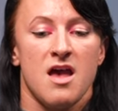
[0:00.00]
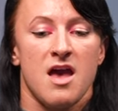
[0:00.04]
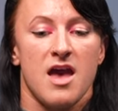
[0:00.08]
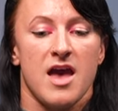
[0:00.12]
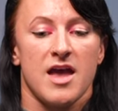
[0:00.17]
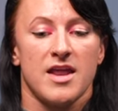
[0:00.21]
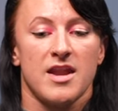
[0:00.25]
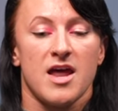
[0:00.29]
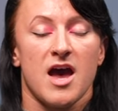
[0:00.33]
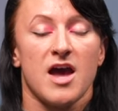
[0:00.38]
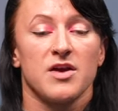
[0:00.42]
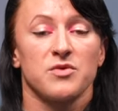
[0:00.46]

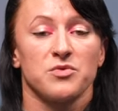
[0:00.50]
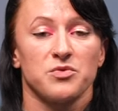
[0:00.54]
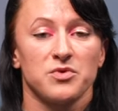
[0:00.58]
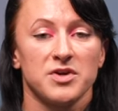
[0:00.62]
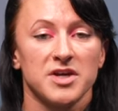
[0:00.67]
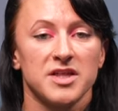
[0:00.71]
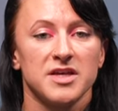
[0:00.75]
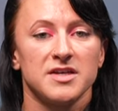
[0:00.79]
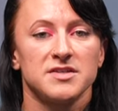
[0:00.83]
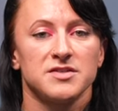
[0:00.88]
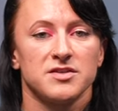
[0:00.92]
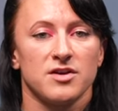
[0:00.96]
And I
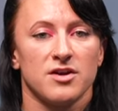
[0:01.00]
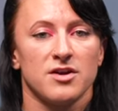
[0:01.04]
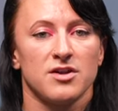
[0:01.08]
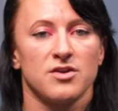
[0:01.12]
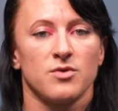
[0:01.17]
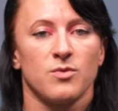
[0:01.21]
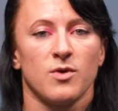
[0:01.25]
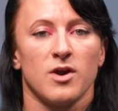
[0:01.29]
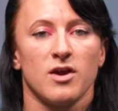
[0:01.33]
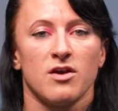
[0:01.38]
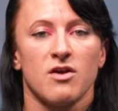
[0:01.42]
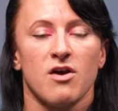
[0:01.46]
really started to
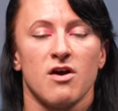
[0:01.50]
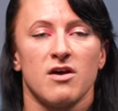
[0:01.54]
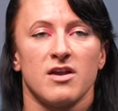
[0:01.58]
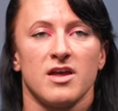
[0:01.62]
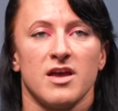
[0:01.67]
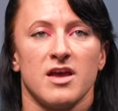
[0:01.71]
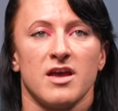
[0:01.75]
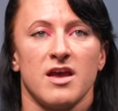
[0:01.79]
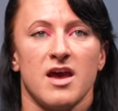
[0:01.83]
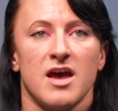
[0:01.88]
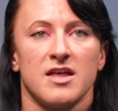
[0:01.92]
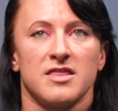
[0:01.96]
work on
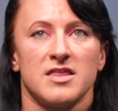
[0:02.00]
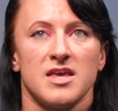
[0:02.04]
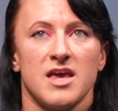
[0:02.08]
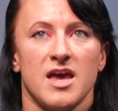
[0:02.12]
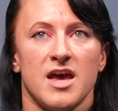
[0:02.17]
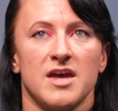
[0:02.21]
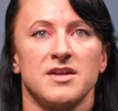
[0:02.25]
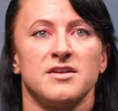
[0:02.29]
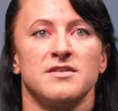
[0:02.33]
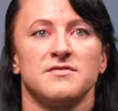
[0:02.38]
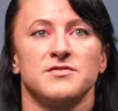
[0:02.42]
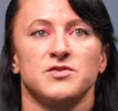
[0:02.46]
it at the
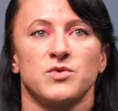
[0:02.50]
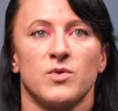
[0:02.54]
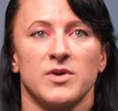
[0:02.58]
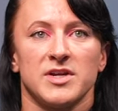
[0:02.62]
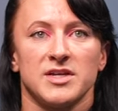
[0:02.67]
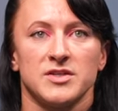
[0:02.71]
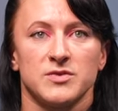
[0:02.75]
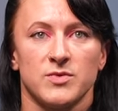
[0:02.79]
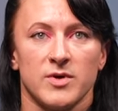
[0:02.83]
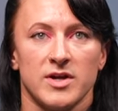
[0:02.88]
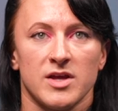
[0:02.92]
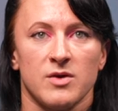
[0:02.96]
end of
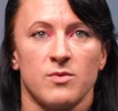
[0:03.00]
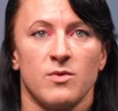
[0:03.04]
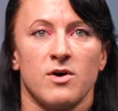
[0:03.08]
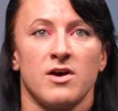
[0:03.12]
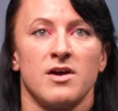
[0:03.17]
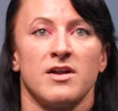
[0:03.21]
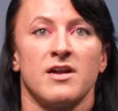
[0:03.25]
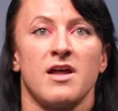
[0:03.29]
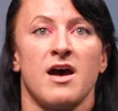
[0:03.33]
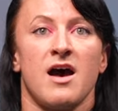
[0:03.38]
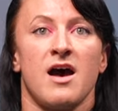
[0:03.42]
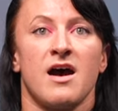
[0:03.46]

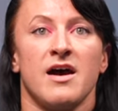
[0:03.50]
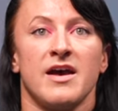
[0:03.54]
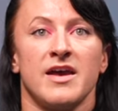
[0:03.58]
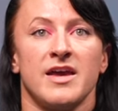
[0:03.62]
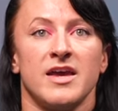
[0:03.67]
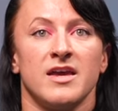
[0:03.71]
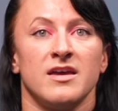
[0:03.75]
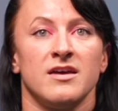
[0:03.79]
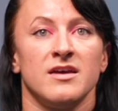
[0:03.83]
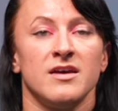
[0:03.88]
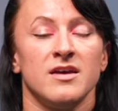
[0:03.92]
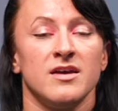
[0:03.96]
2021.
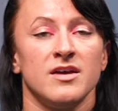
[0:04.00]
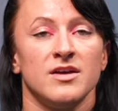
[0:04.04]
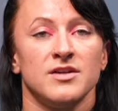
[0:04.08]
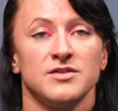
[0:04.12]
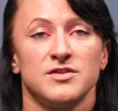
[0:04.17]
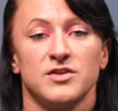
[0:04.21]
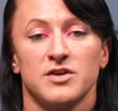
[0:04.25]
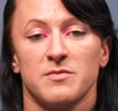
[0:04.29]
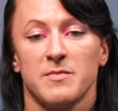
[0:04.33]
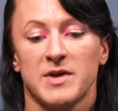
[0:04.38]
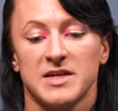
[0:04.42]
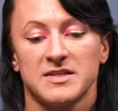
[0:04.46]
I
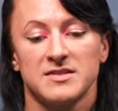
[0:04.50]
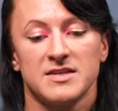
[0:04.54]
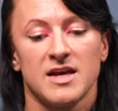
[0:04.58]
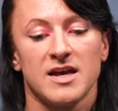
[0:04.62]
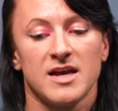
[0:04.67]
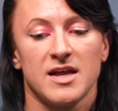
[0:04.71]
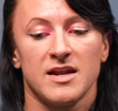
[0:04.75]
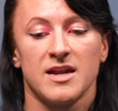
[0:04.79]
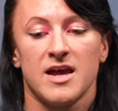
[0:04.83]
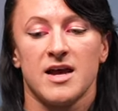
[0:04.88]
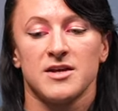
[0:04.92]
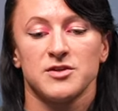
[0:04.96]
took my
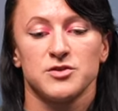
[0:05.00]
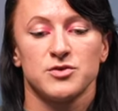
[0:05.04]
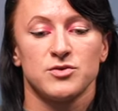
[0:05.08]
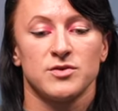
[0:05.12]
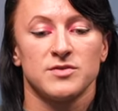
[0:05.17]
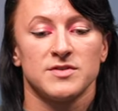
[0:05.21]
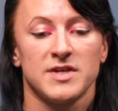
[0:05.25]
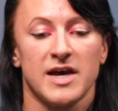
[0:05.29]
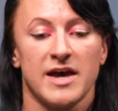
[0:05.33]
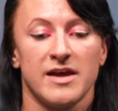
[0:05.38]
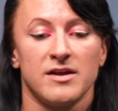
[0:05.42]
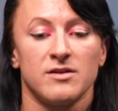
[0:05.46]
second national
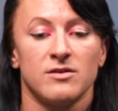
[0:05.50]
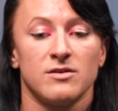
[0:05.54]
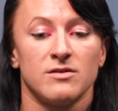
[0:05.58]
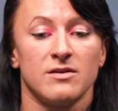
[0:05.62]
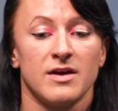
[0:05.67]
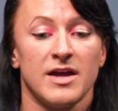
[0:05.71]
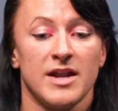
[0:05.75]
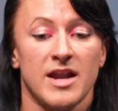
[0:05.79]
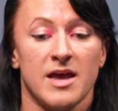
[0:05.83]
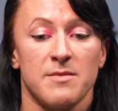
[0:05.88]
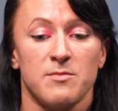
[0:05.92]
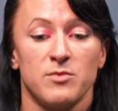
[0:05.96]
title
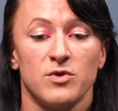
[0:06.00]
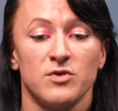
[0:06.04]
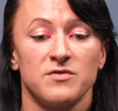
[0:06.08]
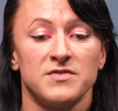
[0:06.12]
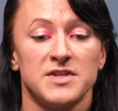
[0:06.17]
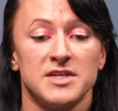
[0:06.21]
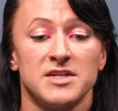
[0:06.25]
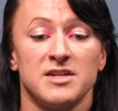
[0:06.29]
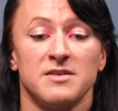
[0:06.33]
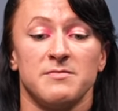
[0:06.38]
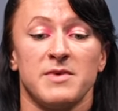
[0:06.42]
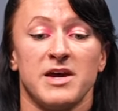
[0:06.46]
and I moved
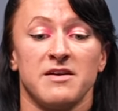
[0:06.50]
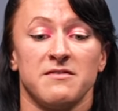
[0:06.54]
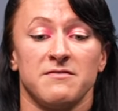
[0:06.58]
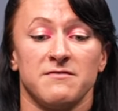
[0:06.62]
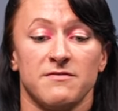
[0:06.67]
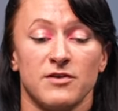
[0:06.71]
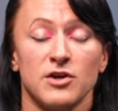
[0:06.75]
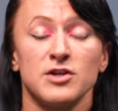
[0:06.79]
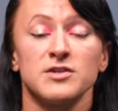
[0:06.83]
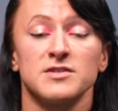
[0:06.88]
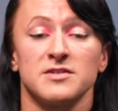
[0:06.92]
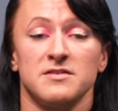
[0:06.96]
into my
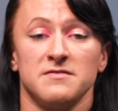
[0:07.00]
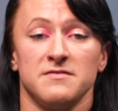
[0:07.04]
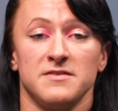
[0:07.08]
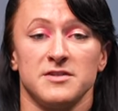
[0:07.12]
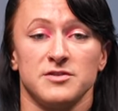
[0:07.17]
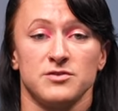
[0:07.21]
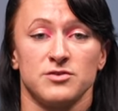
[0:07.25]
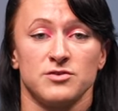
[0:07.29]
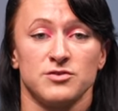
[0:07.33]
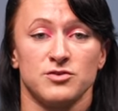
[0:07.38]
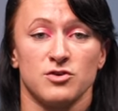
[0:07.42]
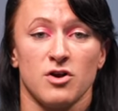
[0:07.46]
first
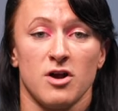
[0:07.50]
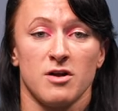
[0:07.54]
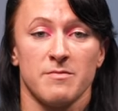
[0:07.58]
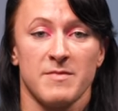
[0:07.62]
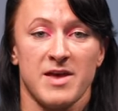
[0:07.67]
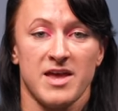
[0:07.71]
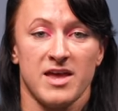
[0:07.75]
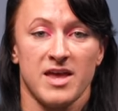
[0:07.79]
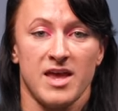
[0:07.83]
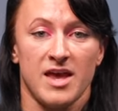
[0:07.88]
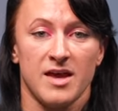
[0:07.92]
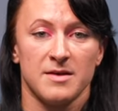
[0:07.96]
official
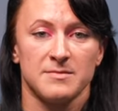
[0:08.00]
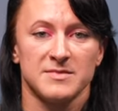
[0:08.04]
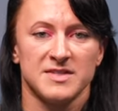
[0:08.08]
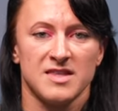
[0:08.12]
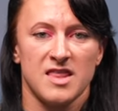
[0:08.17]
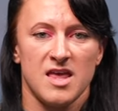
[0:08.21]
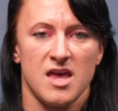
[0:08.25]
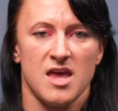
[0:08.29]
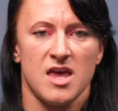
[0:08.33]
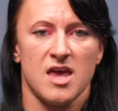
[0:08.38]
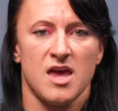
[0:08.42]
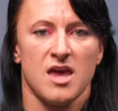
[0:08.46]
strongman games
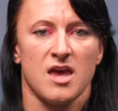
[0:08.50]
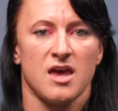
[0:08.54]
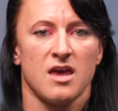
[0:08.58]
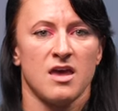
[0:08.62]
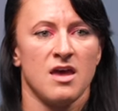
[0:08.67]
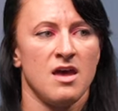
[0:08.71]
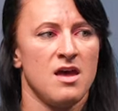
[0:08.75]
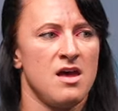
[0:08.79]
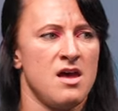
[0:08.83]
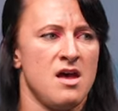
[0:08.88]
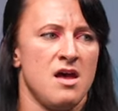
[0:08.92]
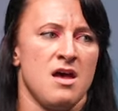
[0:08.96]
thinking
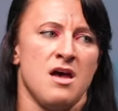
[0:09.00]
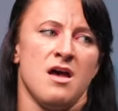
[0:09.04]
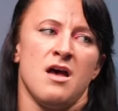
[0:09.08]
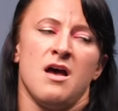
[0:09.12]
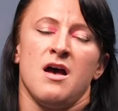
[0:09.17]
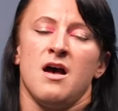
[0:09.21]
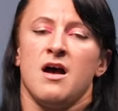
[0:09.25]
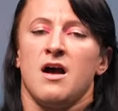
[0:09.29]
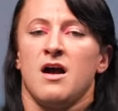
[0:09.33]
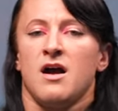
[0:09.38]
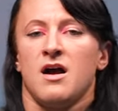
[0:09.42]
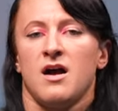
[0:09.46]

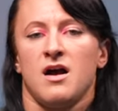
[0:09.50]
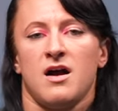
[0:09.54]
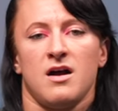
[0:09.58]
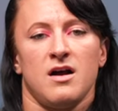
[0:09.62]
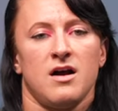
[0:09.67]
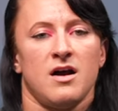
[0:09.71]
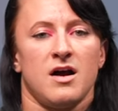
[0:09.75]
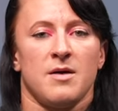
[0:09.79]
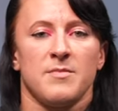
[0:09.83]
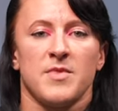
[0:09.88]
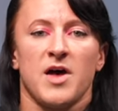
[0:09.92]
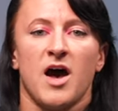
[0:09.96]

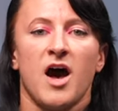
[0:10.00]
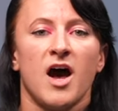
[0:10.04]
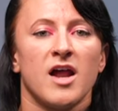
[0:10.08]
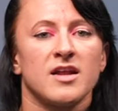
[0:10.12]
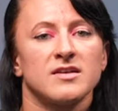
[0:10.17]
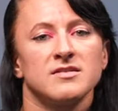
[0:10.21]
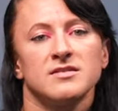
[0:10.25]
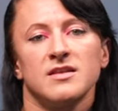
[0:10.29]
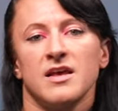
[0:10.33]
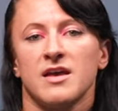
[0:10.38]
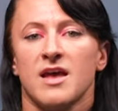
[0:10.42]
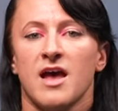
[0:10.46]
I'm the
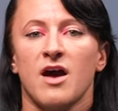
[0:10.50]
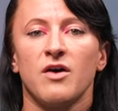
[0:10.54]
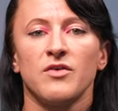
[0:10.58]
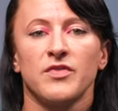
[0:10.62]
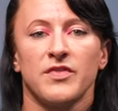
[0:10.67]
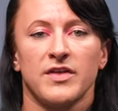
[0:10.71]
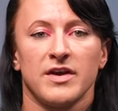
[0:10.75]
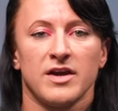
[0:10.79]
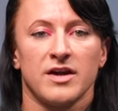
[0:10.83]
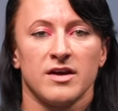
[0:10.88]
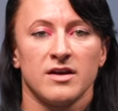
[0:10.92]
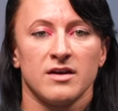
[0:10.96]
hottest thing out
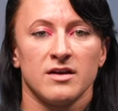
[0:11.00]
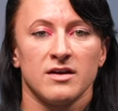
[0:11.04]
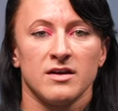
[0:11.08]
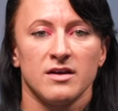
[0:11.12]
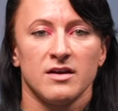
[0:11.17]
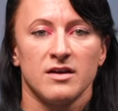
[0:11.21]
there.